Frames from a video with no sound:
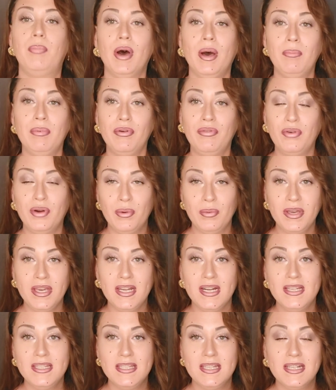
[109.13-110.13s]
But before we
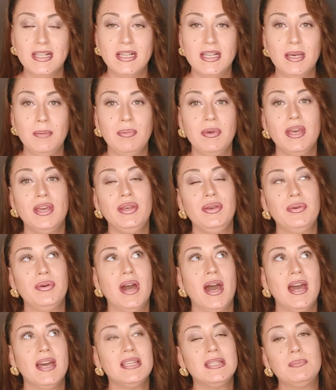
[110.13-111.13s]
get into the clip, and you
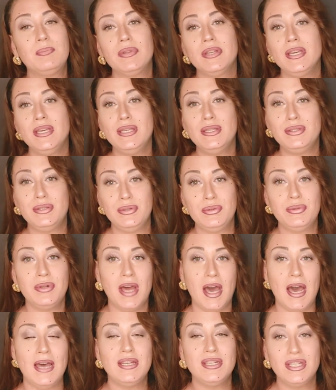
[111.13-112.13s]
guys, please do
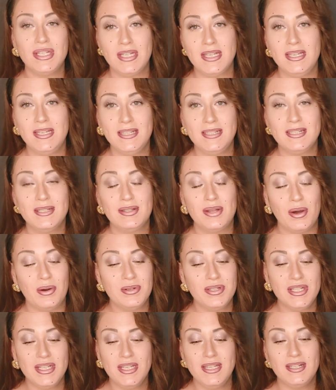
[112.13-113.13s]
not cheat.
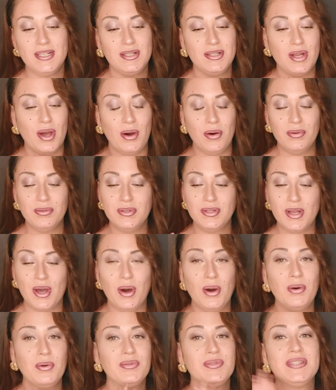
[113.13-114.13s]
Don't cheat. Don't,
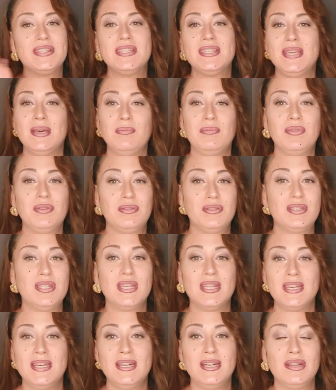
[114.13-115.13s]
don't skip
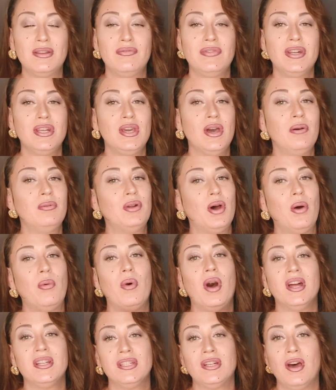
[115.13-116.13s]
to the end of the video.
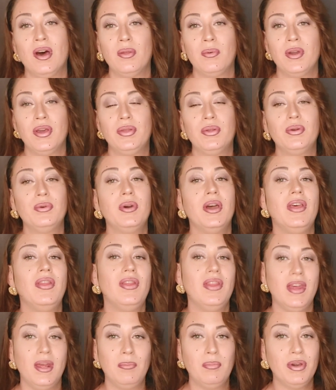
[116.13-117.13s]
Don't watch it all the way through
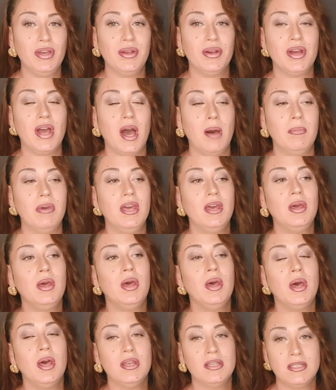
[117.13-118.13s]
and then put your comment
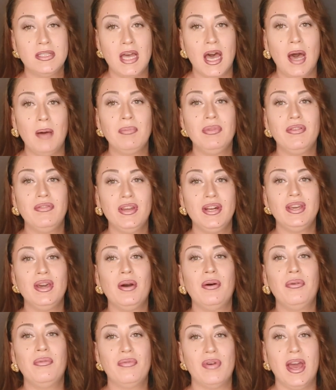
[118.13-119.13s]
Stop the
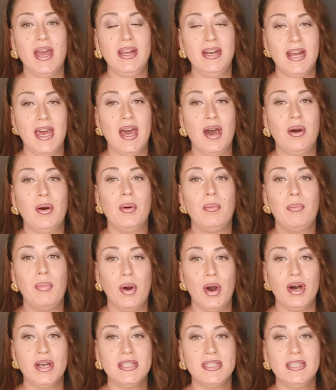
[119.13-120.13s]
video right now,
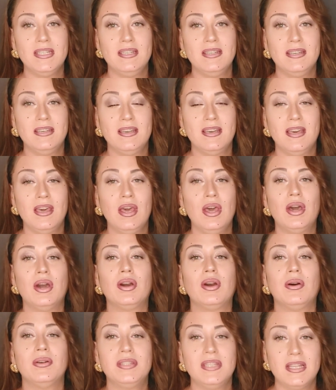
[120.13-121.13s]
pause it,
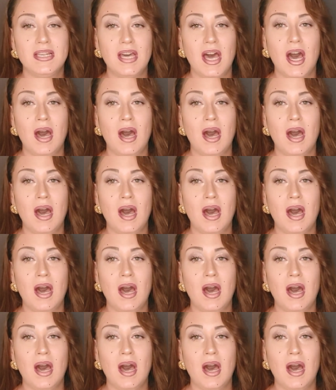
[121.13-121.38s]
go to the